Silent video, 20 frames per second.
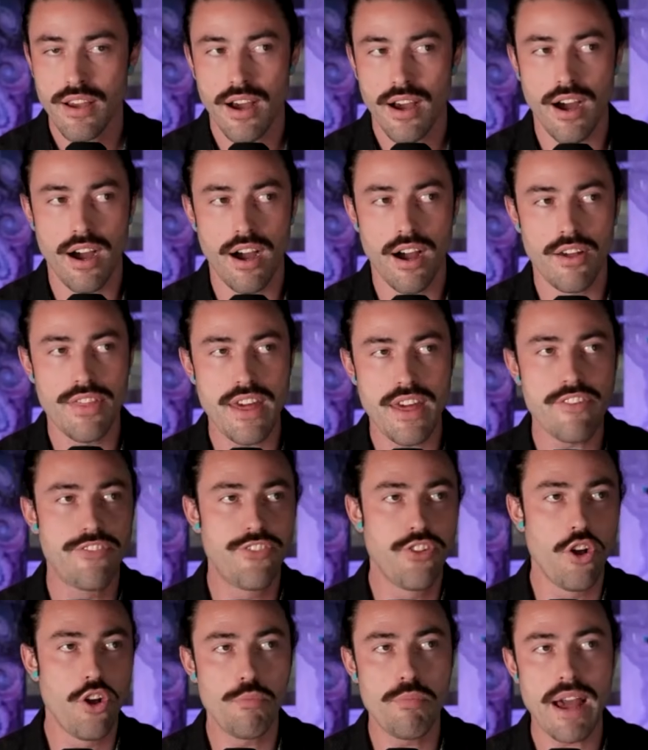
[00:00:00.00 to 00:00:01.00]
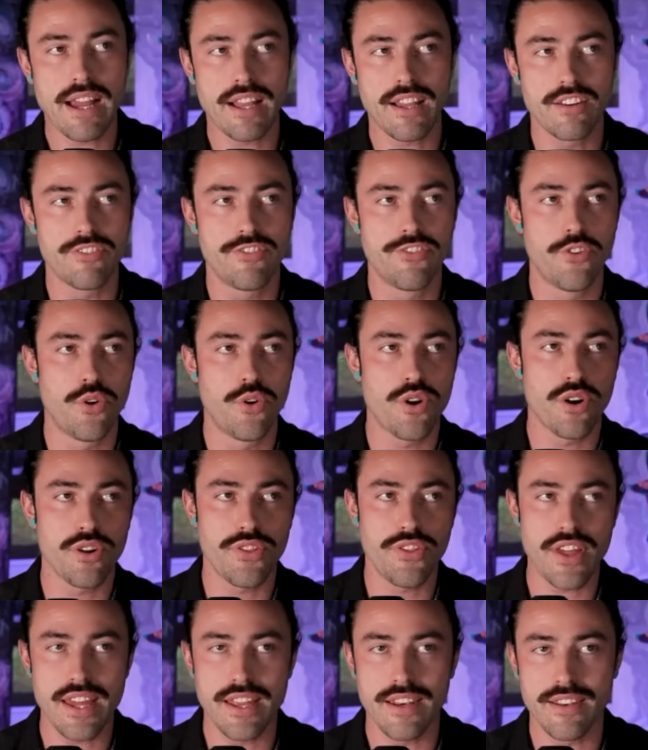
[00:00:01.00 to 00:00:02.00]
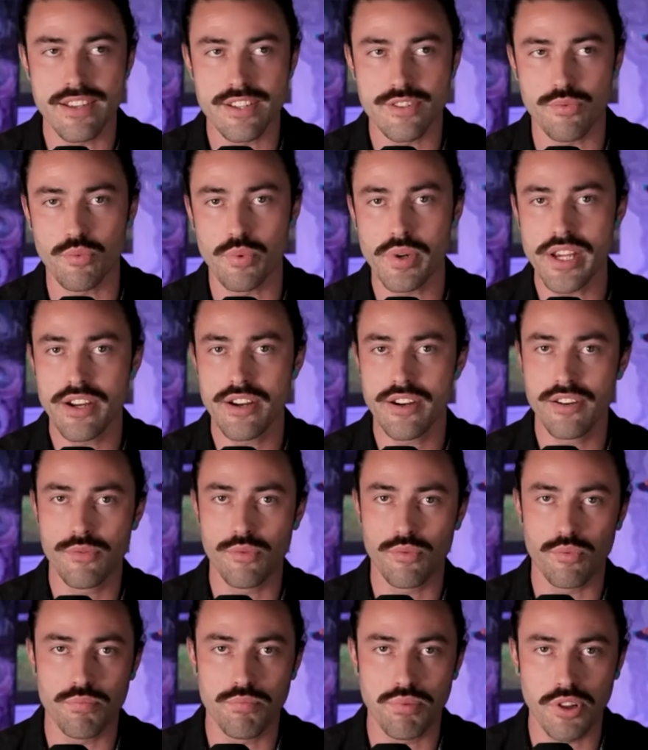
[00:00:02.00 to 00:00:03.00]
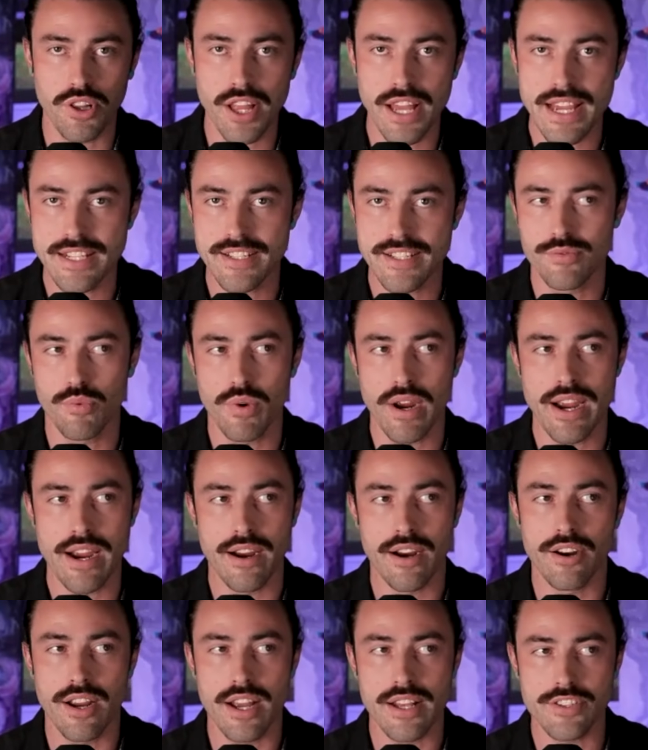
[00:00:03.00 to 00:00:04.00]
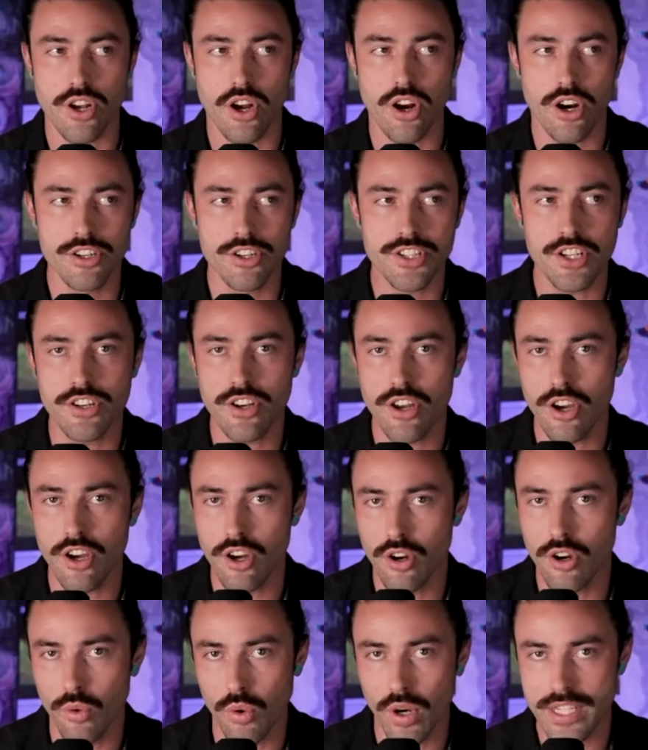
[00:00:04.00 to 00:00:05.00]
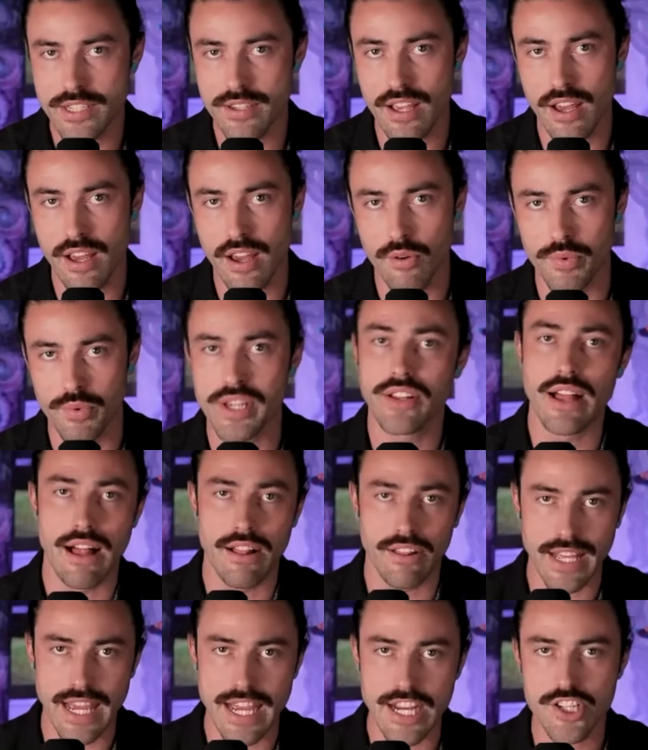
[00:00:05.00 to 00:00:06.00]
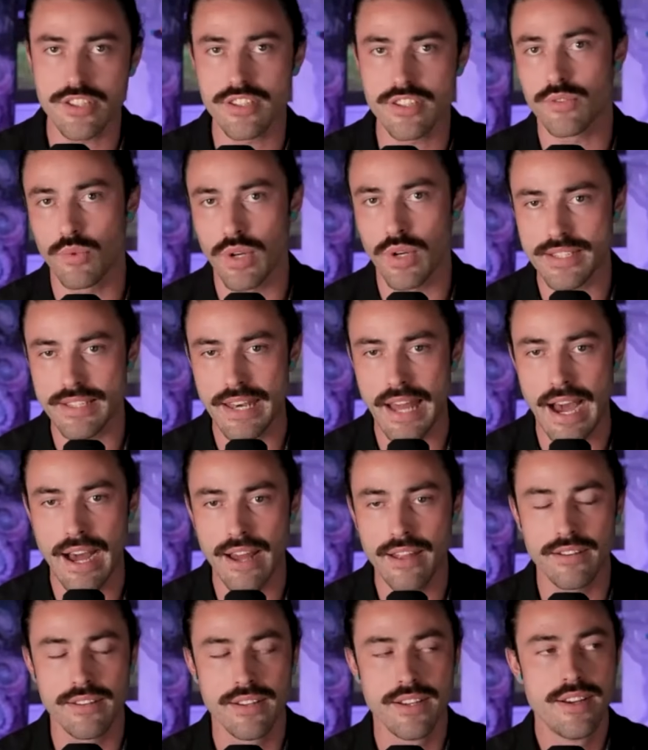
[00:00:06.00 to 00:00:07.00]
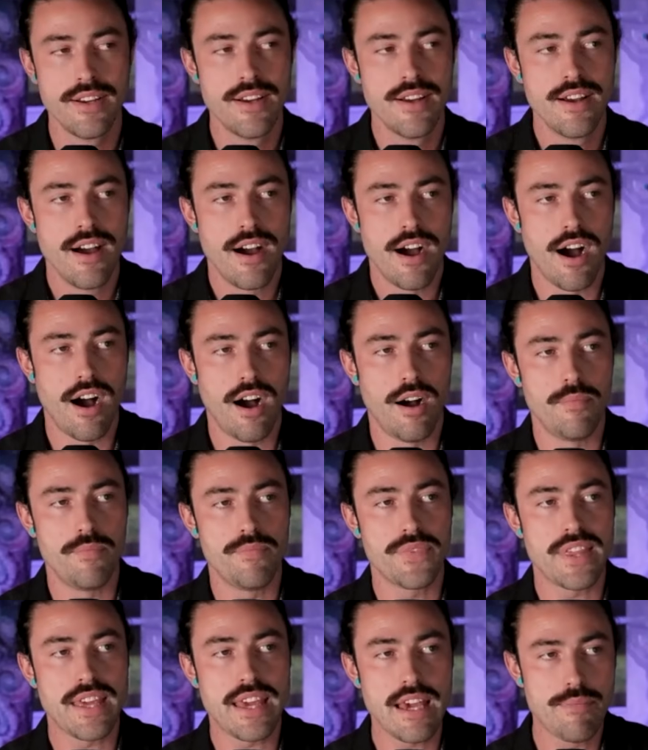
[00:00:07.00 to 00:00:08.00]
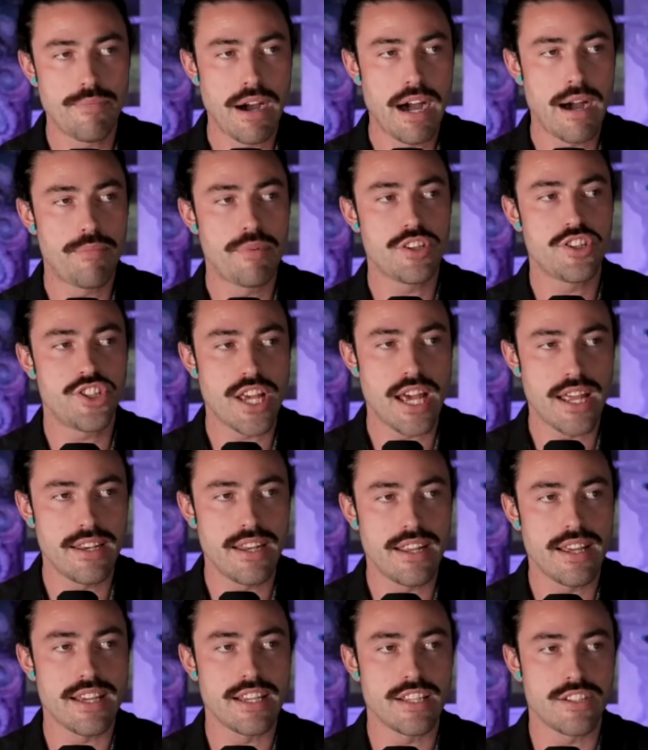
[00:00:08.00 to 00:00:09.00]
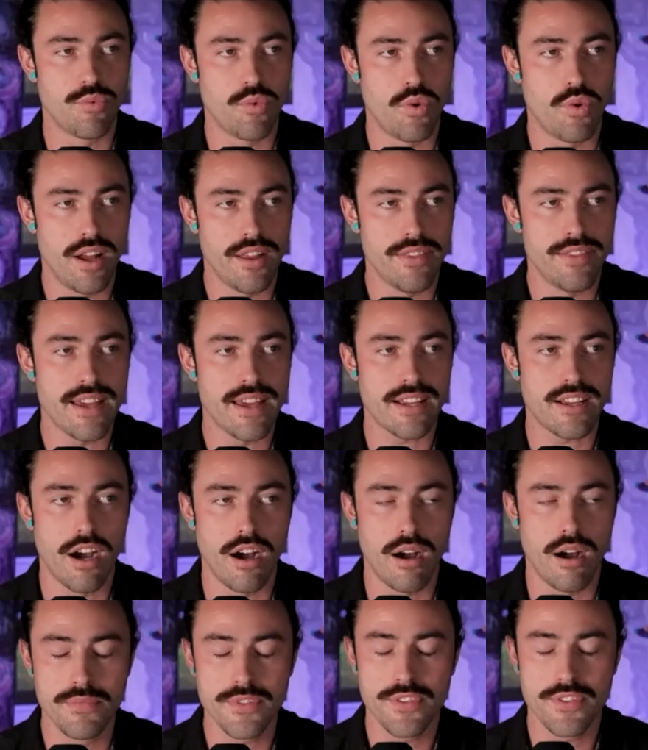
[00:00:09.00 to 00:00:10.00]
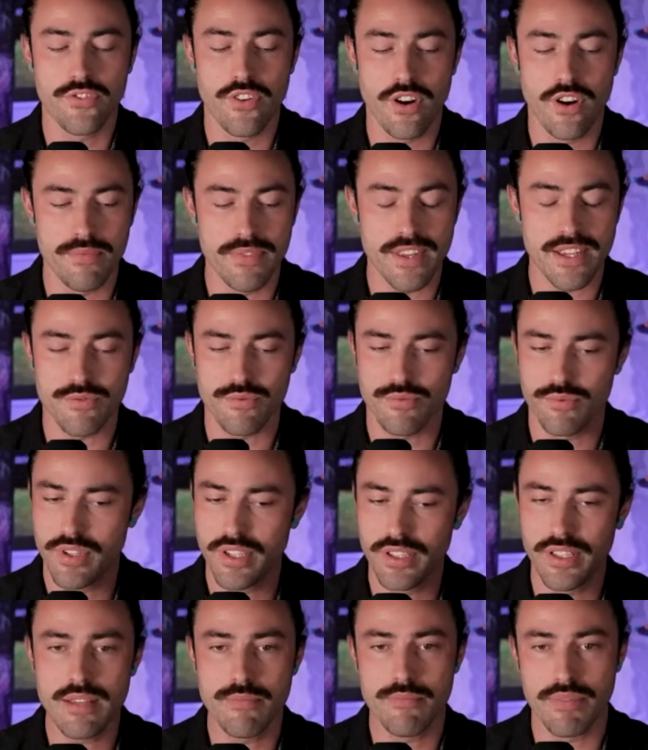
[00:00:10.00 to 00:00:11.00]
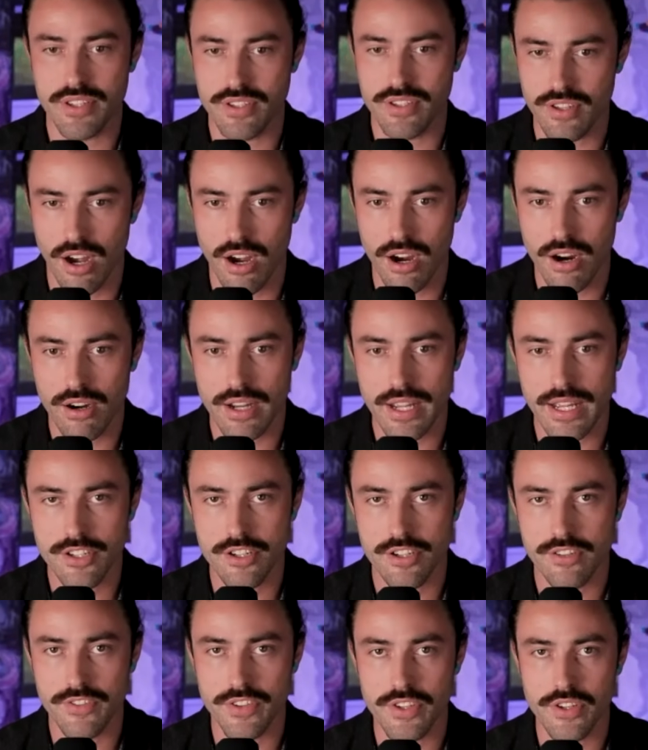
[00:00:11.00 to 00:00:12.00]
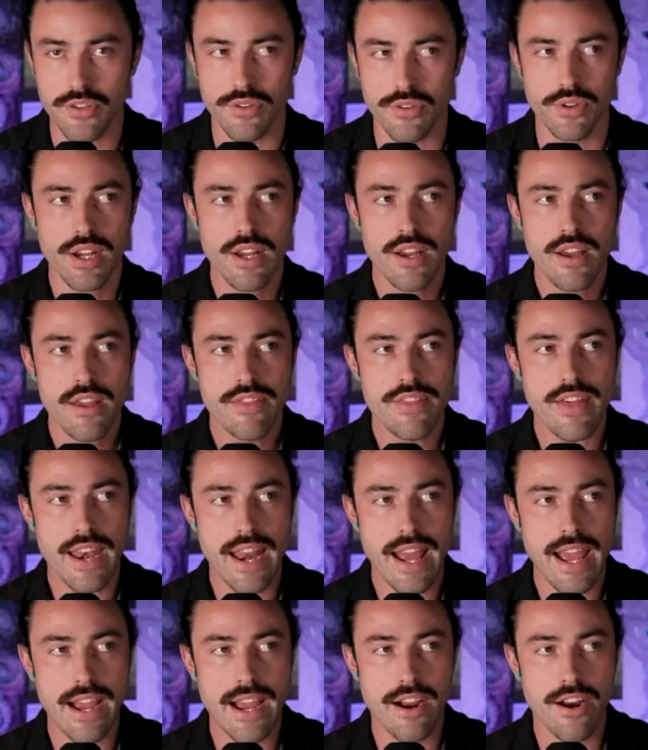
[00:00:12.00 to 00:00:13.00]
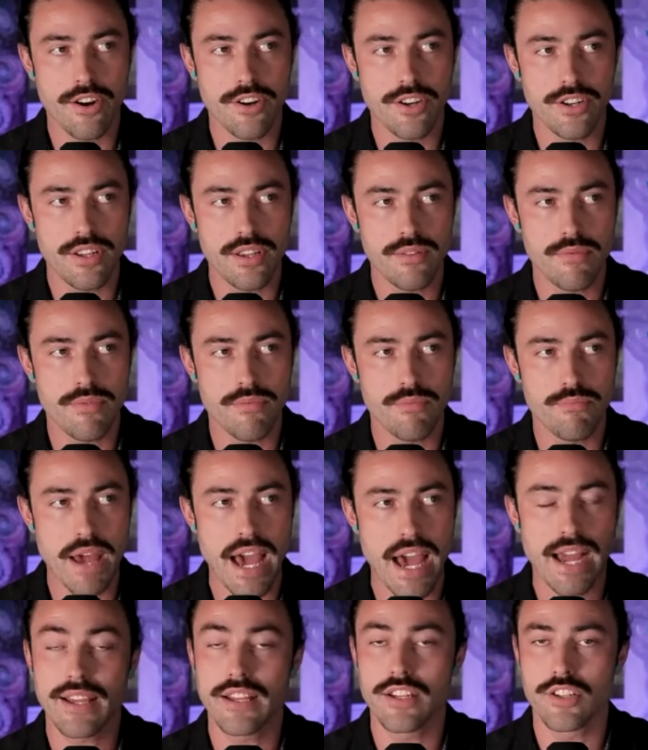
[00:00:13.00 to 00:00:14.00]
uh, they float back and forth in this weird place where it's hard to know what's real allegations and what's not. Um, the hip hop agenda is one that comes from this really bizarre interview that aired back